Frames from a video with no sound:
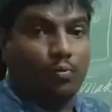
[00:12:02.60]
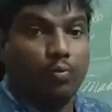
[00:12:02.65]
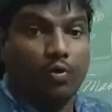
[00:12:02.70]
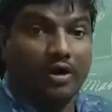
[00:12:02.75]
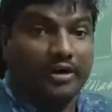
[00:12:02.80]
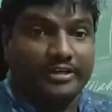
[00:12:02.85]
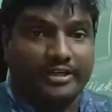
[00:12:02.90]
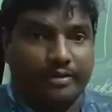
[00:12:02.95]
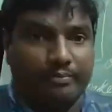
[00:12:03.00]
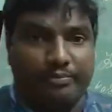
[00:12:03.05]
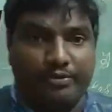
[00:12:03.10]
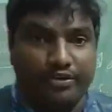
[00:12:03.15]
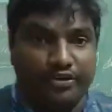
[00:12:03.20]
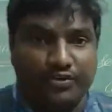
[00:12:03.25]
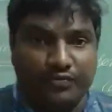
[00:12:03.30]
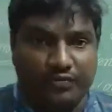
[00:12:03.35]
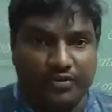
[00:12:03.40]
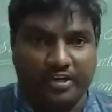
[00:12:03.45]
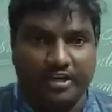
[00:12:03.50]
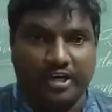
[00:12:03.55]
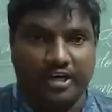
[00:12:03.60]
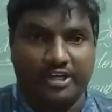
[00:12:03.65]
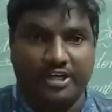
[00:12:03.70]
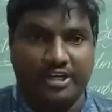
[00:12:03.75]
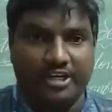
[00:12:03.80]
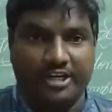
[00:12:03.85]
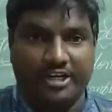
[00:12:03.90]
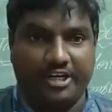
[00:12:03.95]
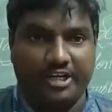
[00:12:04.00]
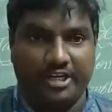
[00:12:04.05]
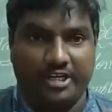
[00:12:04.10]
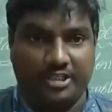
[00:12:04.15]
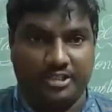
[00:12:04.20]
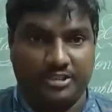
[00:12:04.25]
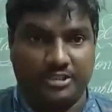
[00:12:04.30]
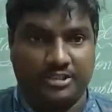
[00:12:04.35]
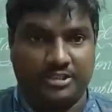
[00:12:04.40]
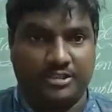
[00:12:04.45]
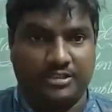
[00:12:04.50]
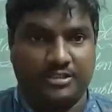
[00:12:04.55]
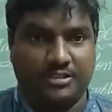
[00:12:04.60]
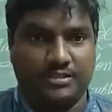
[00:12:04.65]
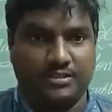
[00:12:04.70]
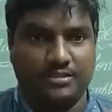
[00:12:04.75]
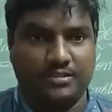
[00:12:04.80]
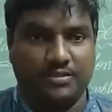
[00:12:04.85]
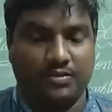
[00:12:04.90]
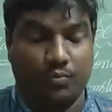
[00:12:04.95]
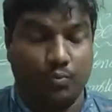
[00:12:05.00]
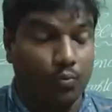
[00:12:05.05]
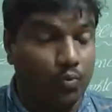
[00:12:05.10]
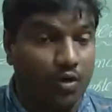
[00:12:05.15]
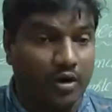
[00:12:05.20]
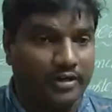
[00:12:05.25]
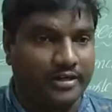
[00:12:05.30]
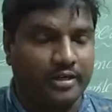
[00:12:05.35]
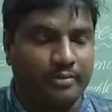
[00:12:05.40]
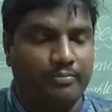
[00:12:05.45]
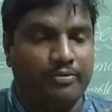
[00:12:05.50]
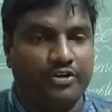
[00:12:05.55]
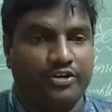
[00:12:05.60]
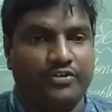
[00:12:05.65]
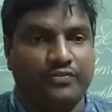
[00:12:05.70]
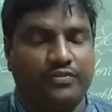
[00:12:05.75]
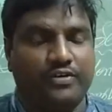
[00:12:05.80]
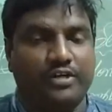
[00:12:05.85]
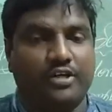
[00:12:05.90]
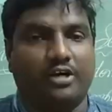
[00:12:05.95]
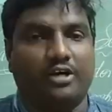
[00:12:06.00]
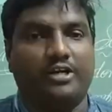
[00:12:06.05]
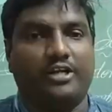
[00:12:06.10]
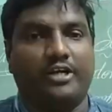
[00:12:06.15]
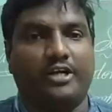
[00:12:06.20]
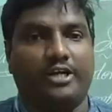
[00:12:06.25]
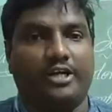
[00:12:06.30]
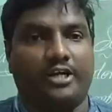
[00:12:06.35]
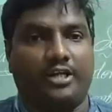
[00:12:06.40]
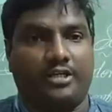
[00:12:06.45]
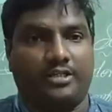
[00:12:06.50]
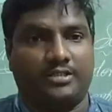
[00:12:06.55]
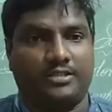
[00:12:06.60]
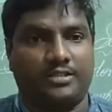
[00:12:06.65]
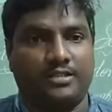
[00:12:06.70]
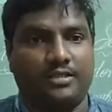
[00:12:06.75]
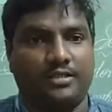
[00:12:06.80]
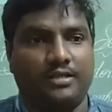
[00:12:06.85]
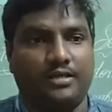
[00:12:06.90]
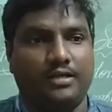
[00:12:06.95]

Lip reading: What a beautiful garden it is! What a beautiful garden it is!